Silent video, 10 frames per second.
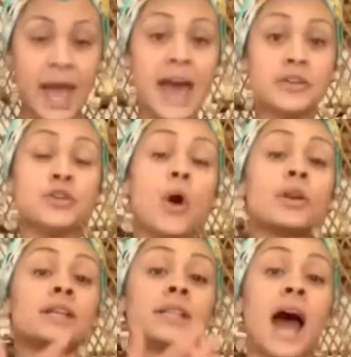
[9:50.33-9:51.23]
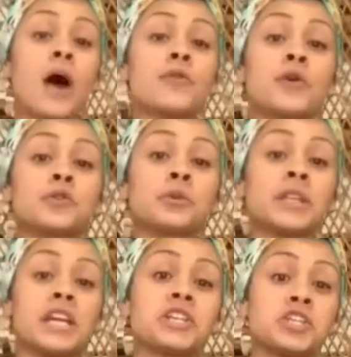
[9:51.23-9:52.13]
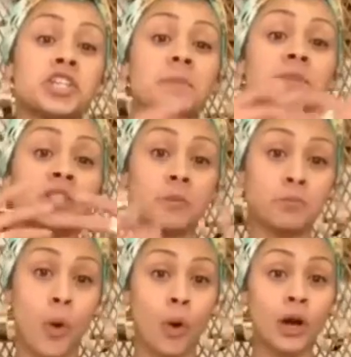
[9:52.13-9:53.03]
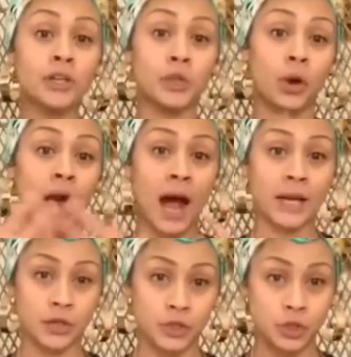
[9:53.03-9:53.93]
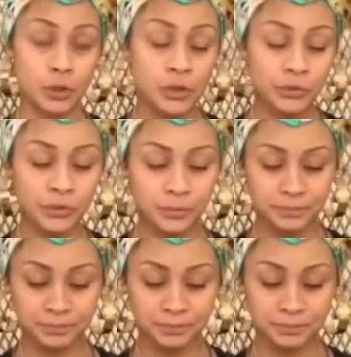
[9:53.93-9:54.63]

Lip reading: and notice how those relationships support your higher truth?